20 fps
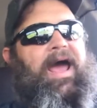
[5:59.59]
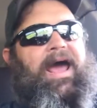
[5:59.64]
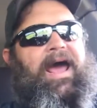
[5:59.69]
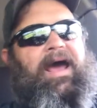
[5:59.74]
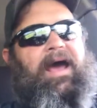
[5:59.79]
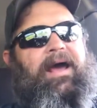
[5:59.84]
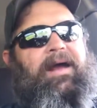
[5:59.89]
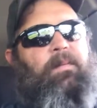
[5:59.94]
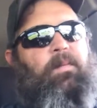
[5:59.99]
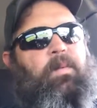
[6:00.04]

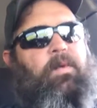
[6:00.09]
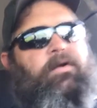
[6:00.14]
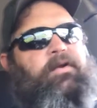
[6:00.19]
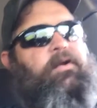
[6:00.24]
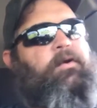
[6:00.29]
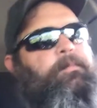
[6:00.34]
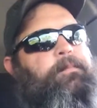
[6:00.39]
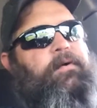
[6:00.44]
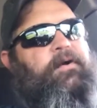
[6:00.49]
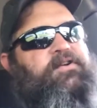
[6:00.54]
And
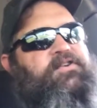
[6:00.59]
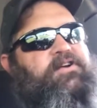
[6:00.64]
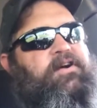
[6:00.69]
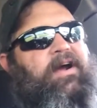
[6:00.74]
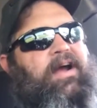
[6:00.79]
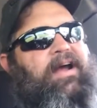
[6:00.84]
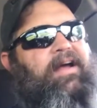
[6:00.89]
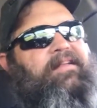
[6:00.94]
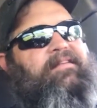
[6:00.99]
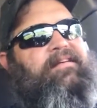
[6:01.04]
when you put
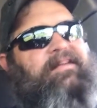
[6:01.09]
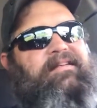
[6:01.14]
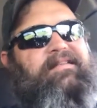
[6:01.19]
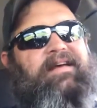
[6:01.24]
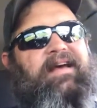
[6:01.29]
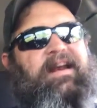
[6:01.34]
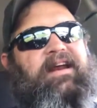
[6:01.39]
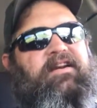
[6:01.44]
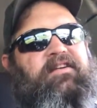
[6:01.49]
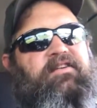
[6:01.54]
your hands at
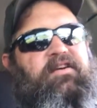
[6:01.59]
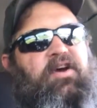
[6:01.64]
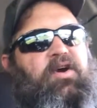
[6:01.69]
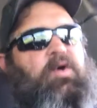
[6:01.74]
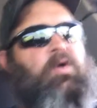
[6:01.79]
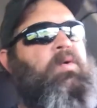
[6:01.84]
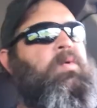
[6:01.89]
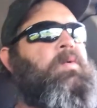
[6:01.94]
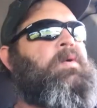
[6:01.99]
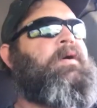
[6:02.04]
10 and
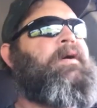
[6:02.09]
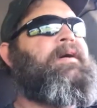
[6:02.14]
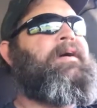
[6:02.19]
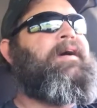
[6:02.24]
2,